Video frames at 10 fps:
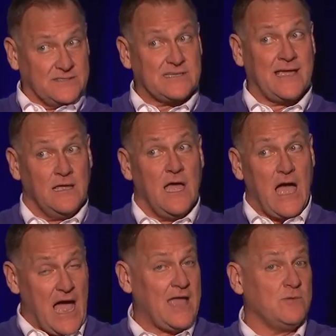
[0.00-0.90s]
say,
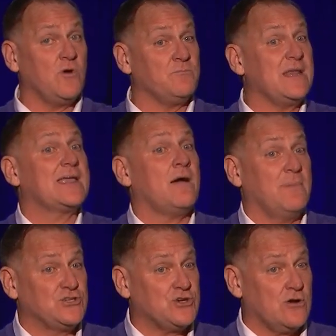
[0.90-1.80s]
it wanted me to count
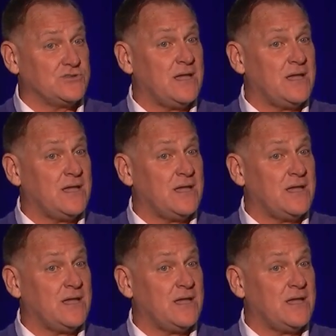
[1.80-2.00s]
my shirts.